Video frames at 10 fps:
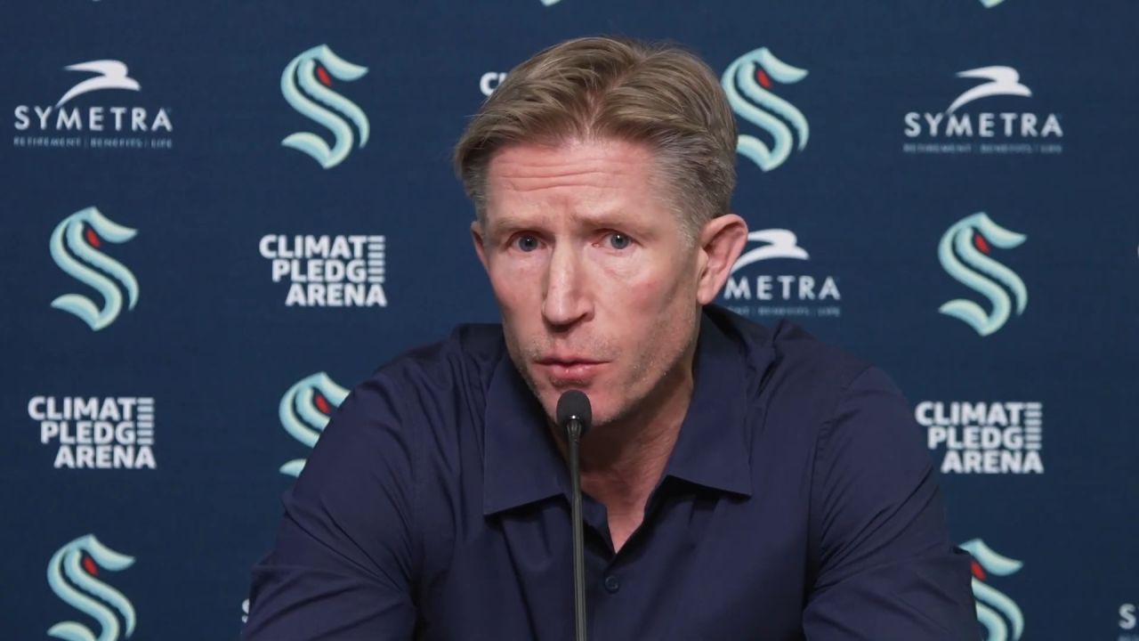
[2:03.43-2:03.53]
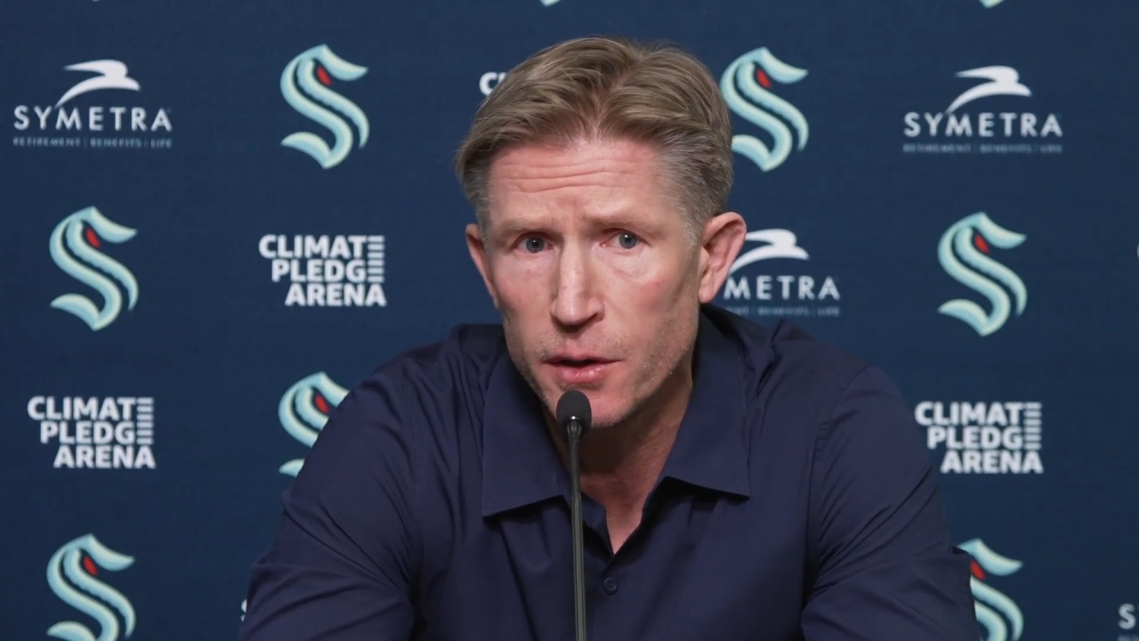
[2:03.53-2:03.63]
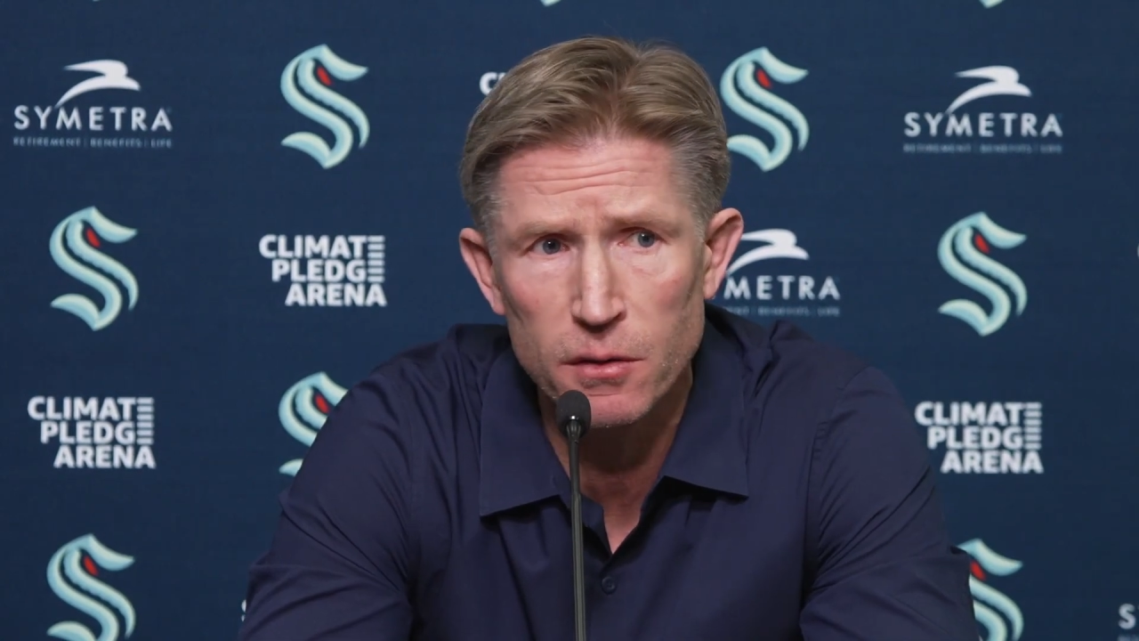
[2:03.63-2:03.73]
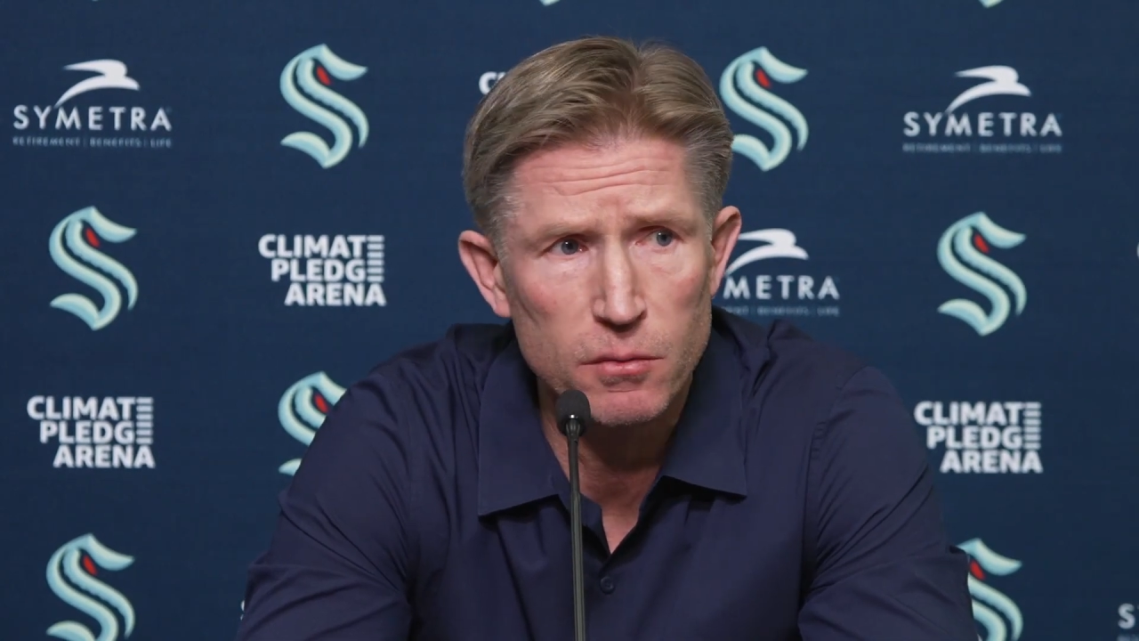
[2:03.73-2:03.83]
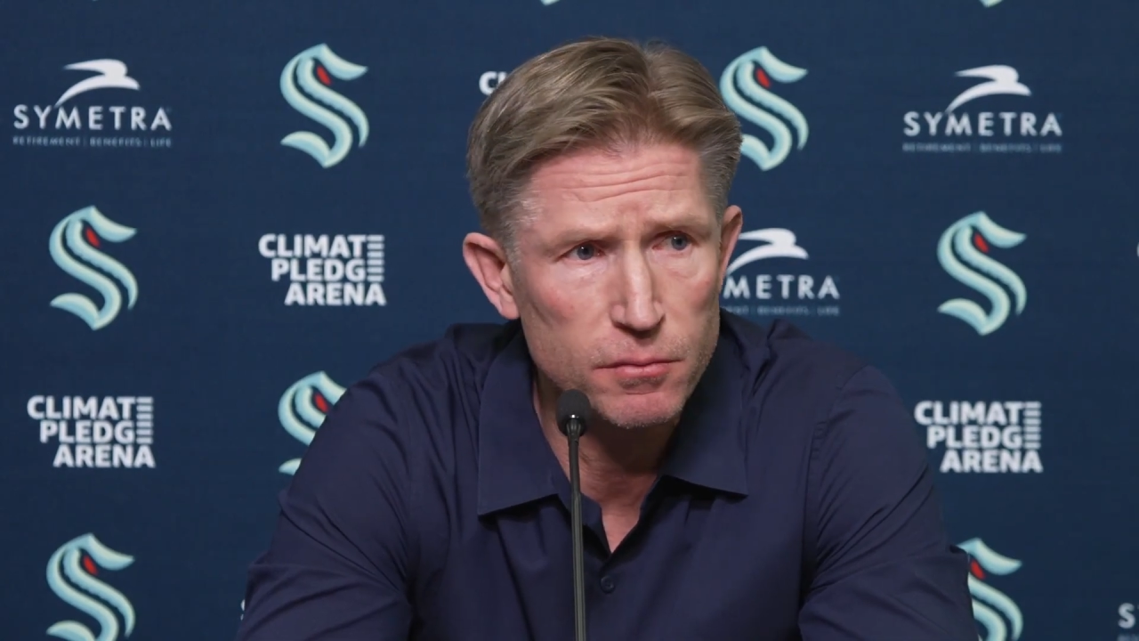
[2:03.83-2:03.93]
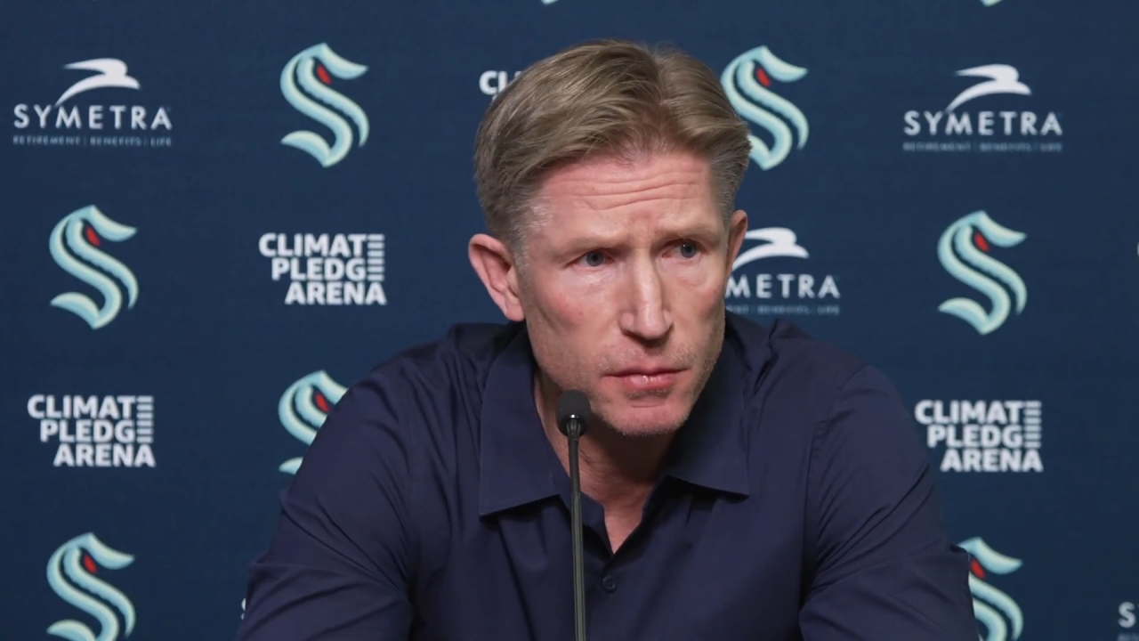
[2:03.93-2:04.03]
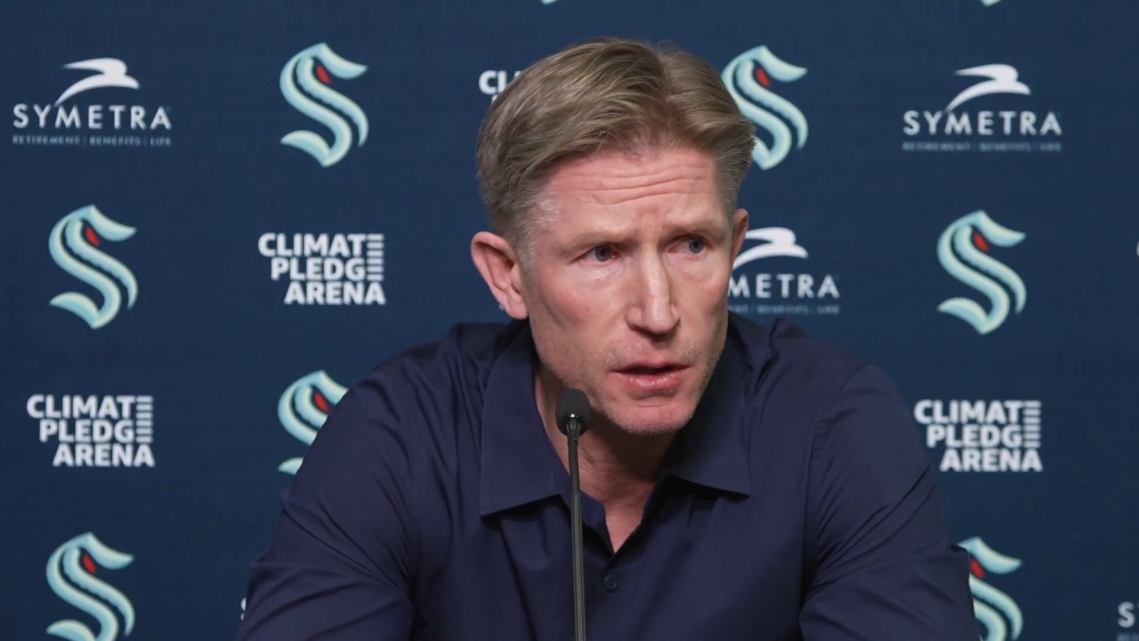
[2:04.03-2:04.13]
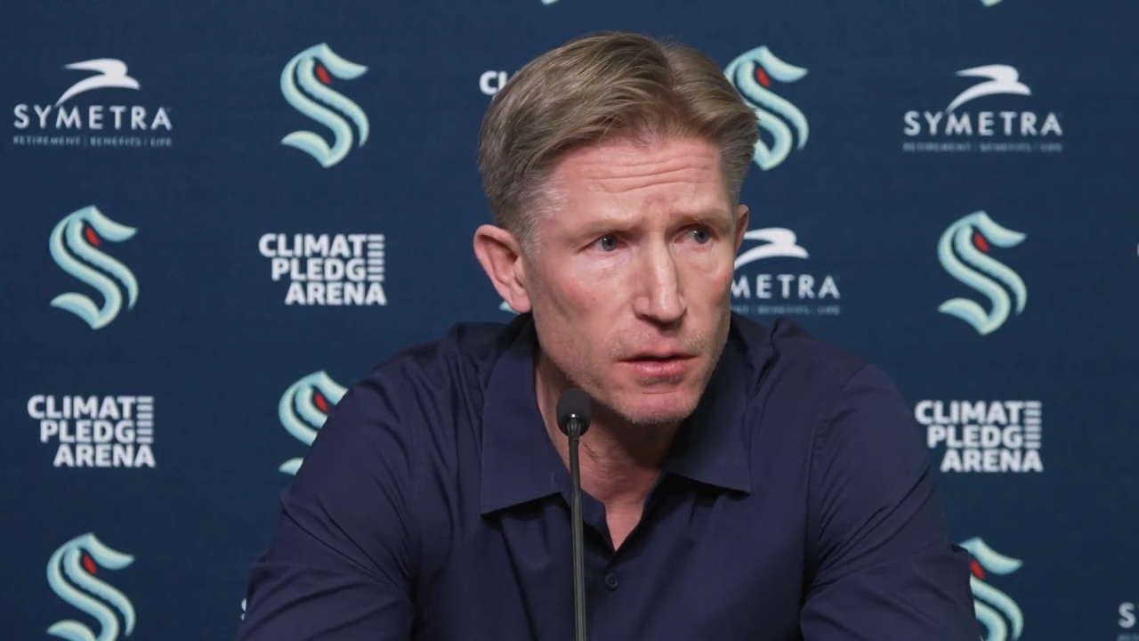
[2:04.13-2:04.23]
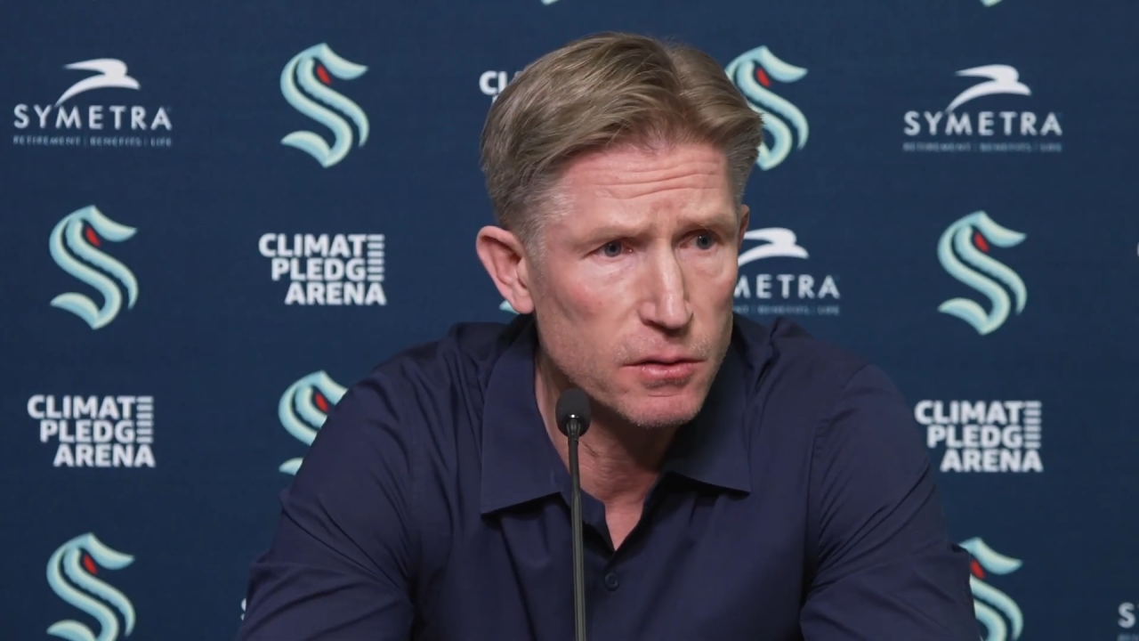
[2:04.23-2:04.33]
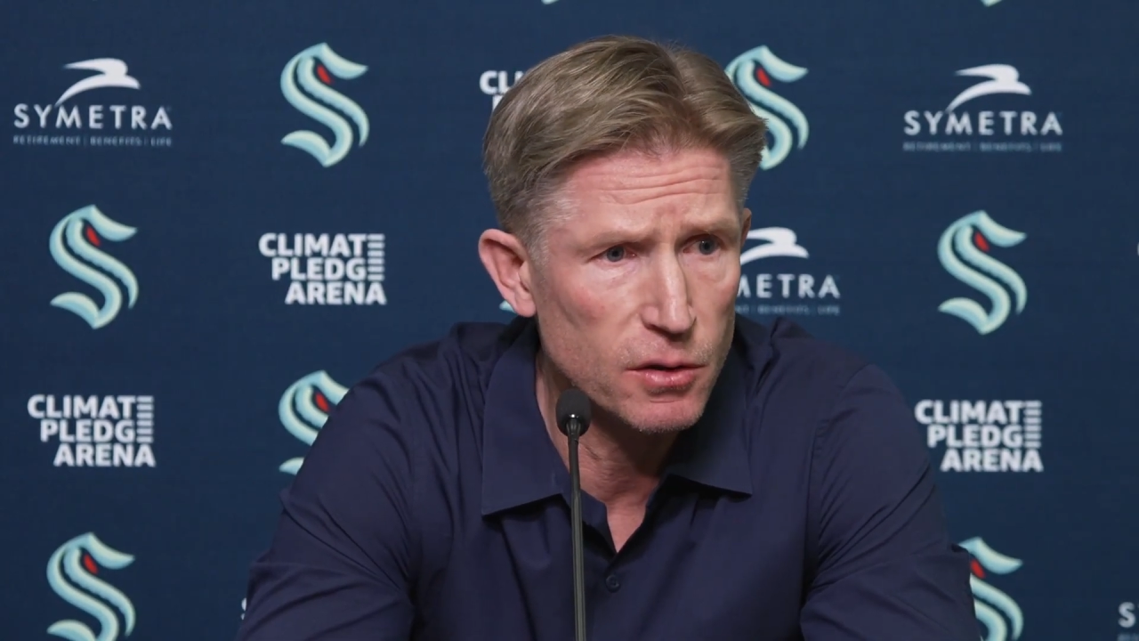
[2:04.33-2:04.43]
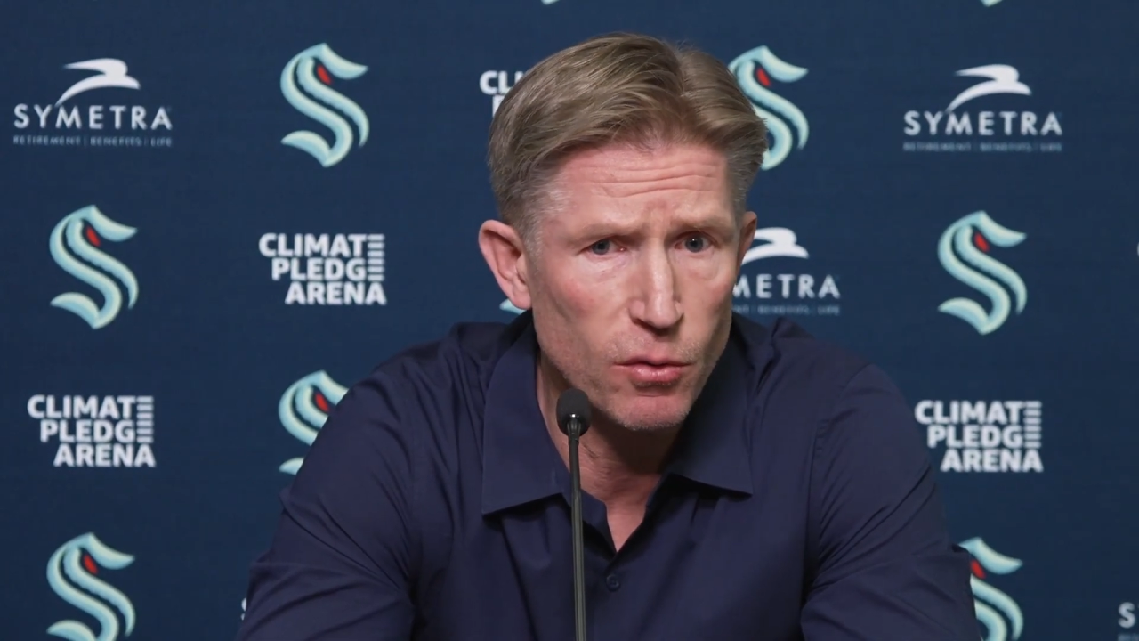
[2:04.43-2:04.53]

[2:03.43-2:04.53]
we it's